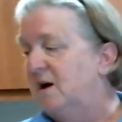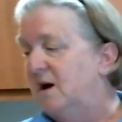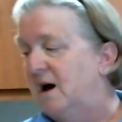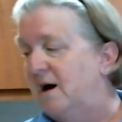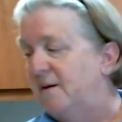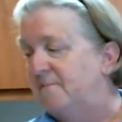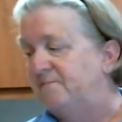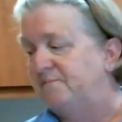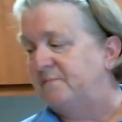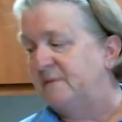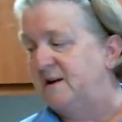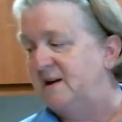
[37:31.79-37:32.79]

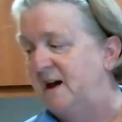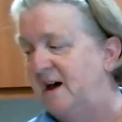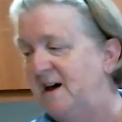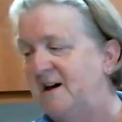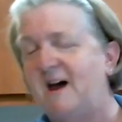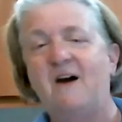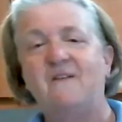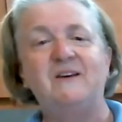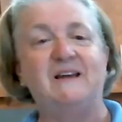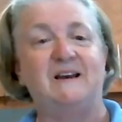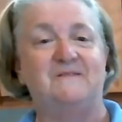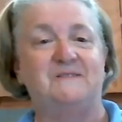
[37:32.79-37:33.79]
having
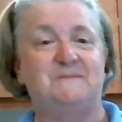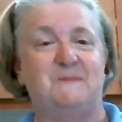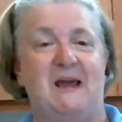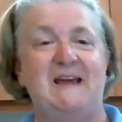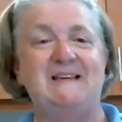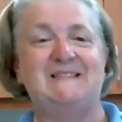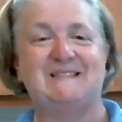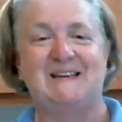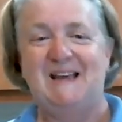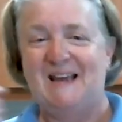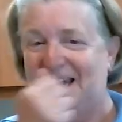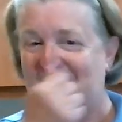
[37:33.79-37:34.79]
enough space
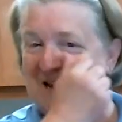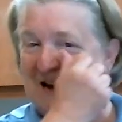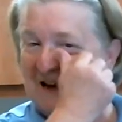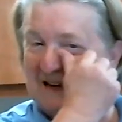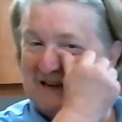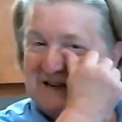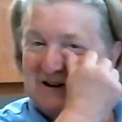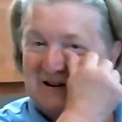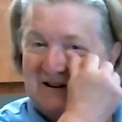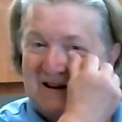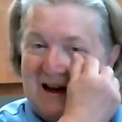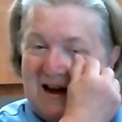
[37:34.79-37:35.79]
in your